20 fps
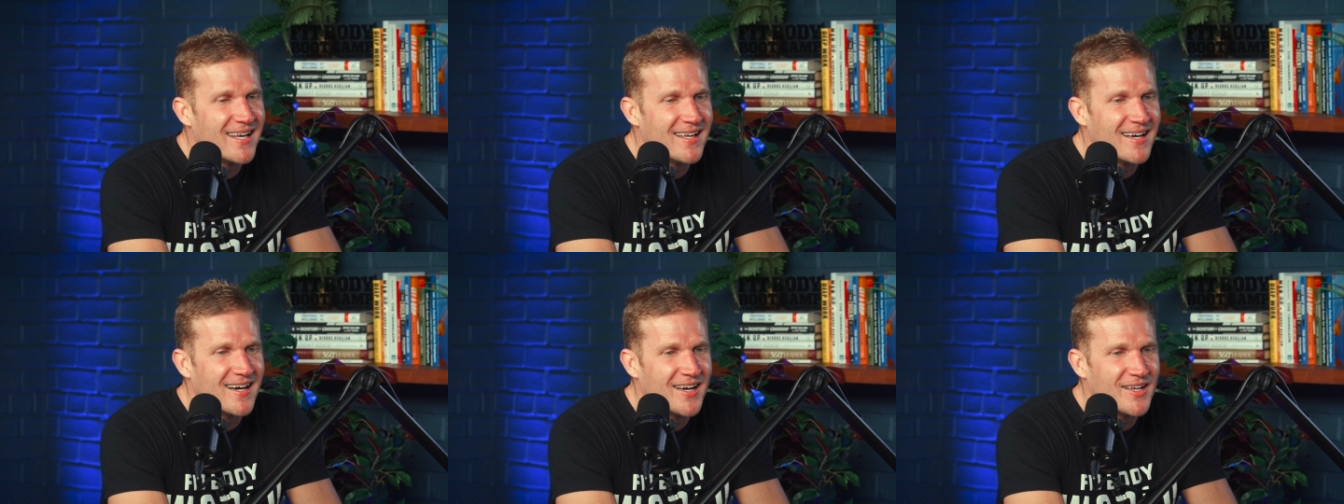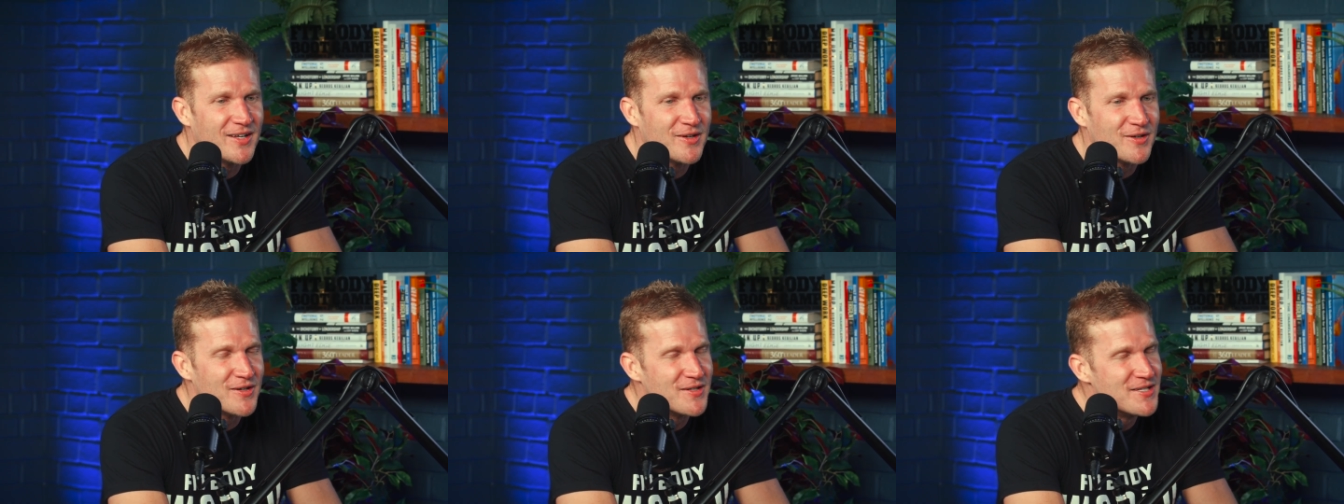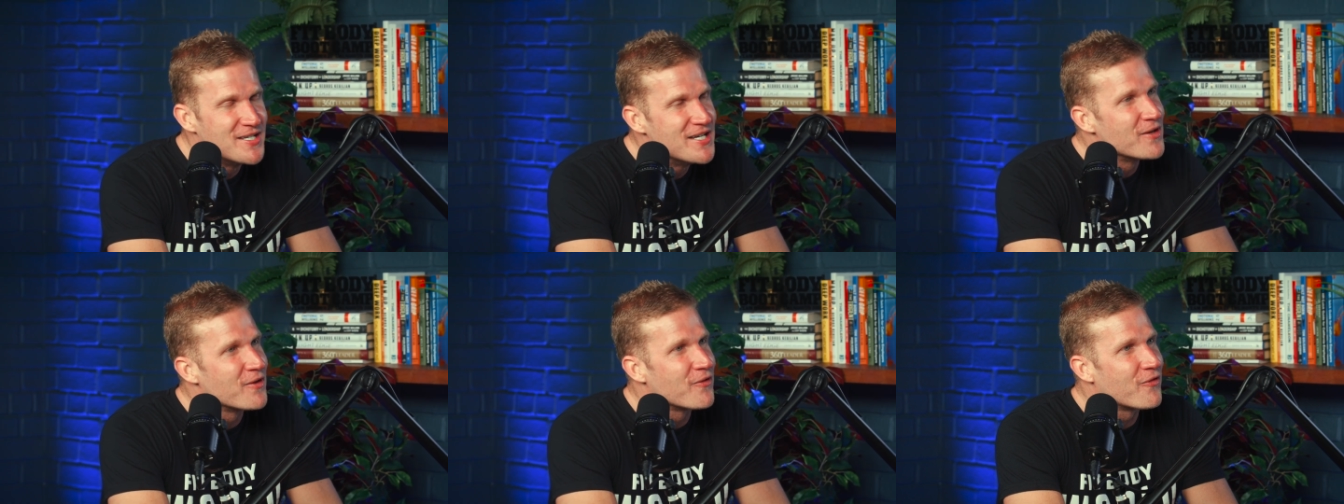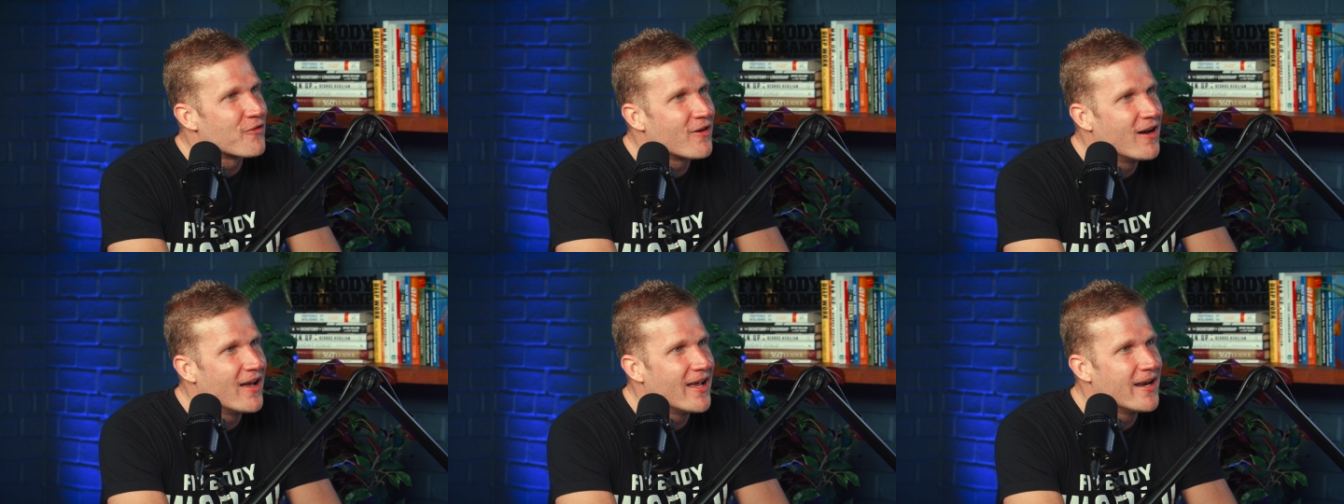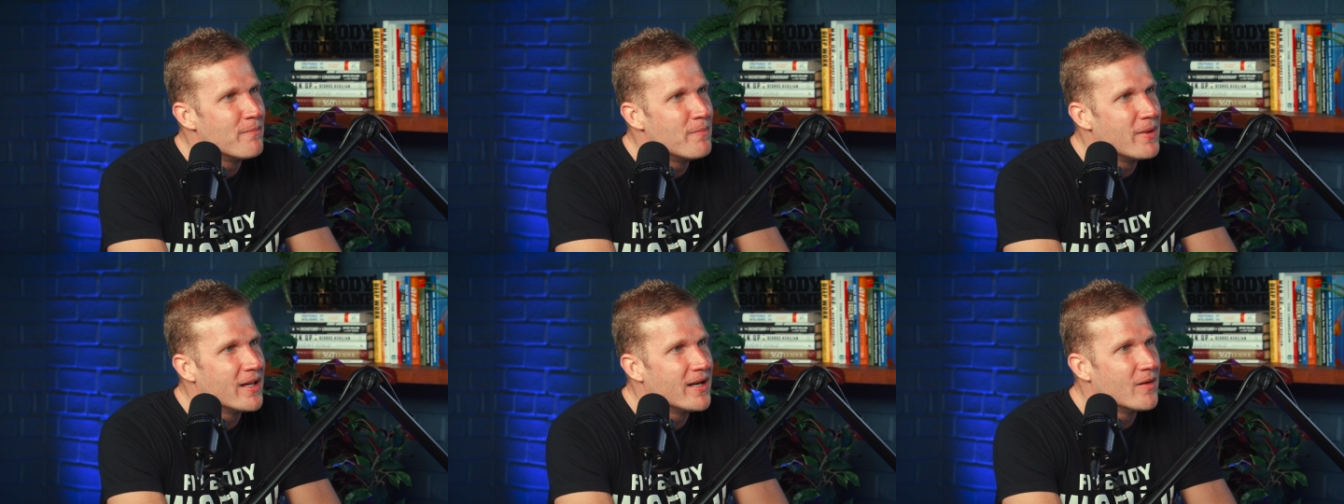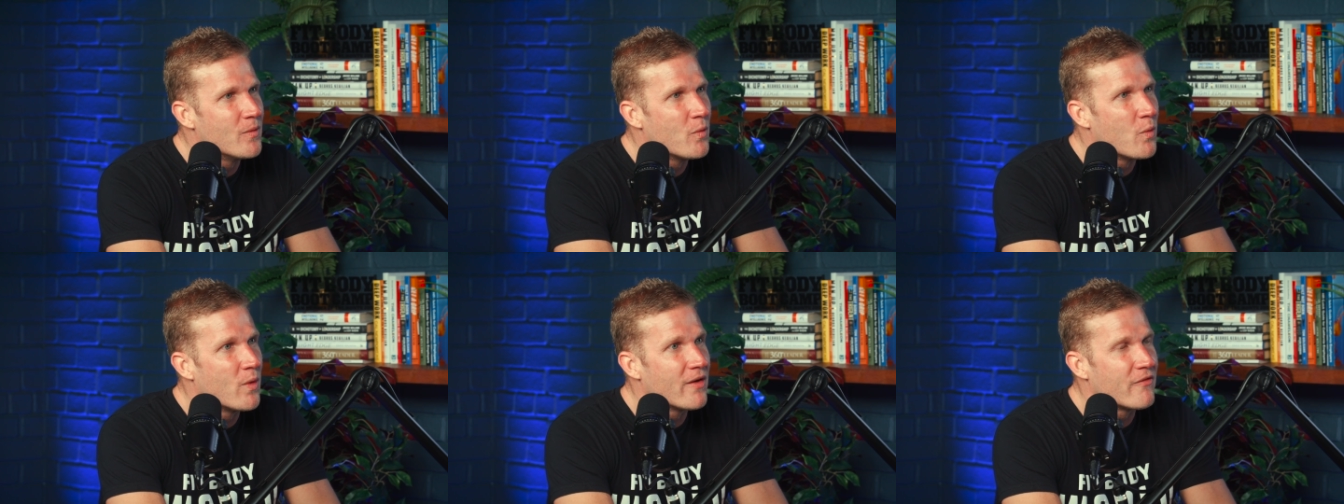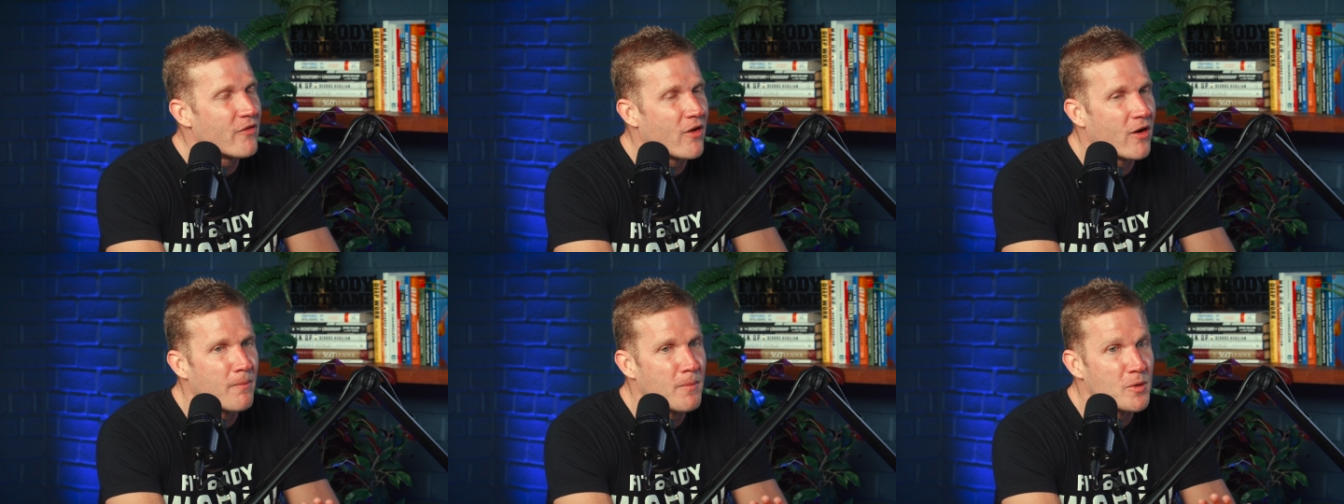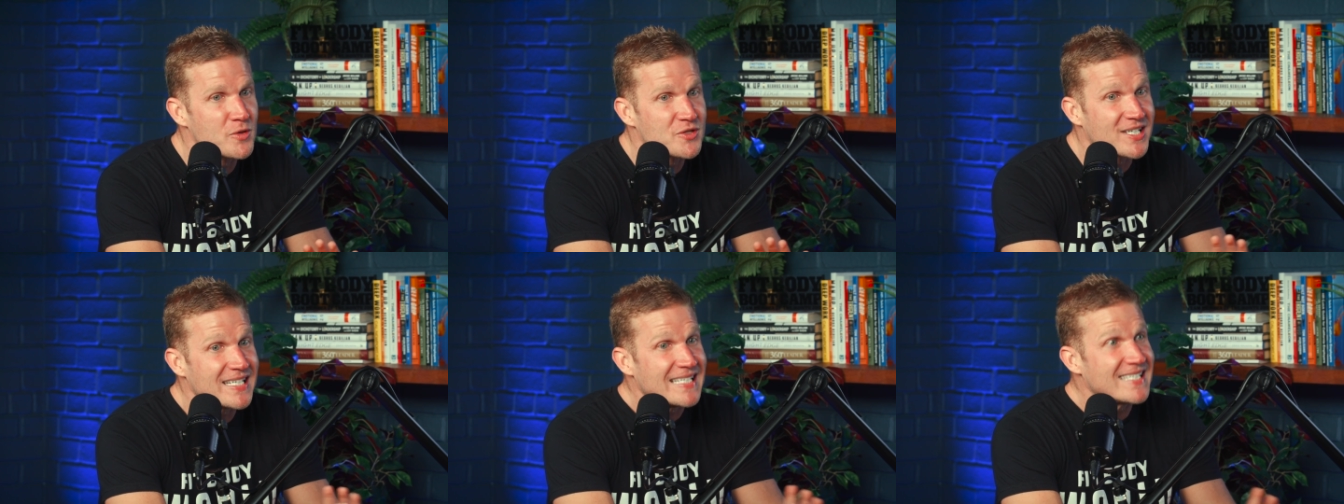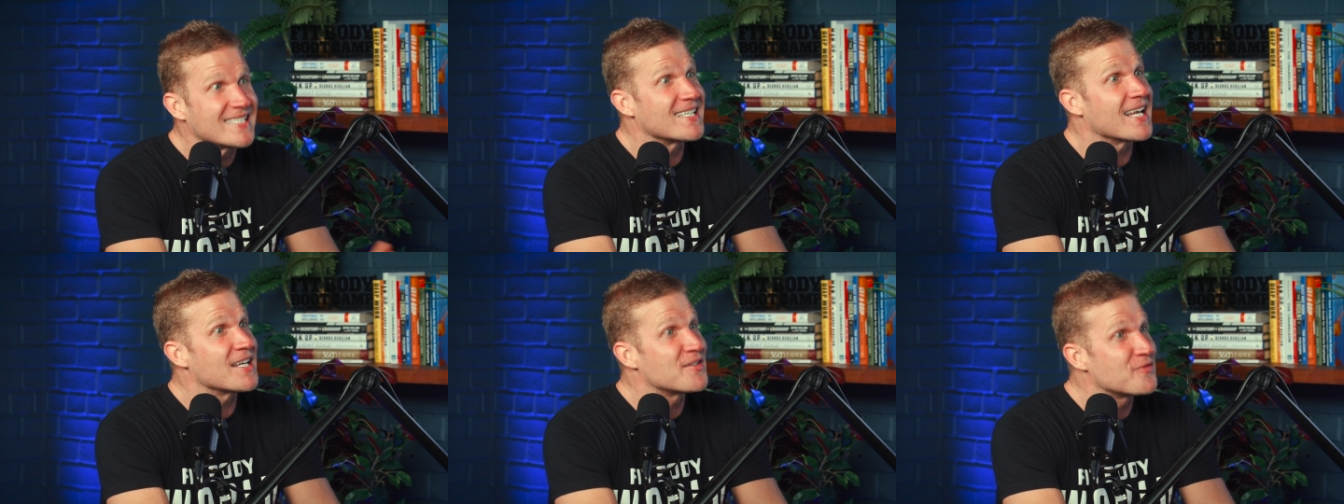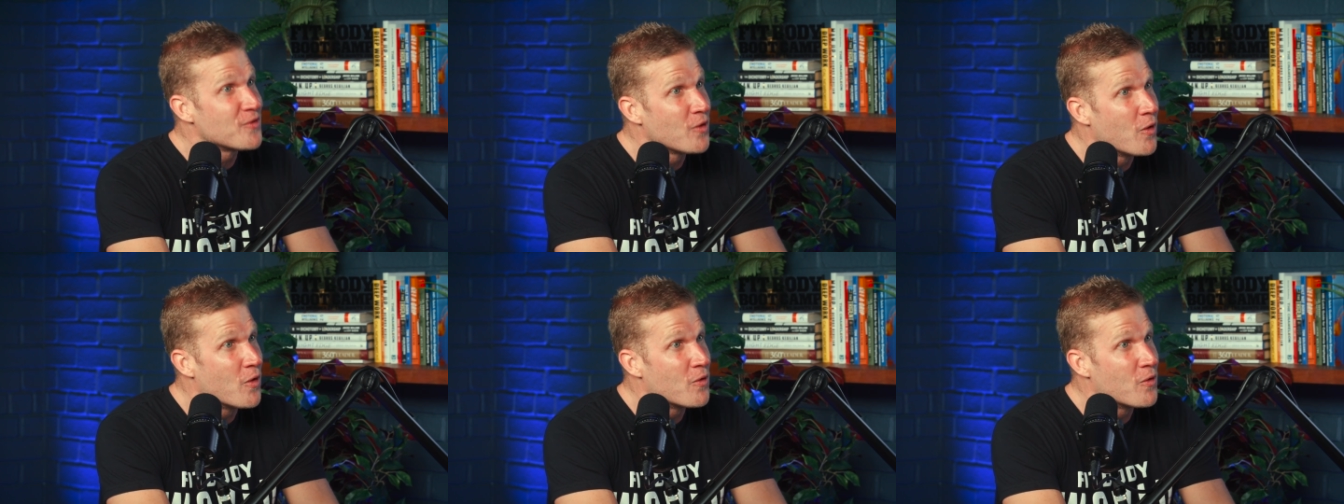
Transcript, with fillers: Uh, you're a dear friend, been one of our most successful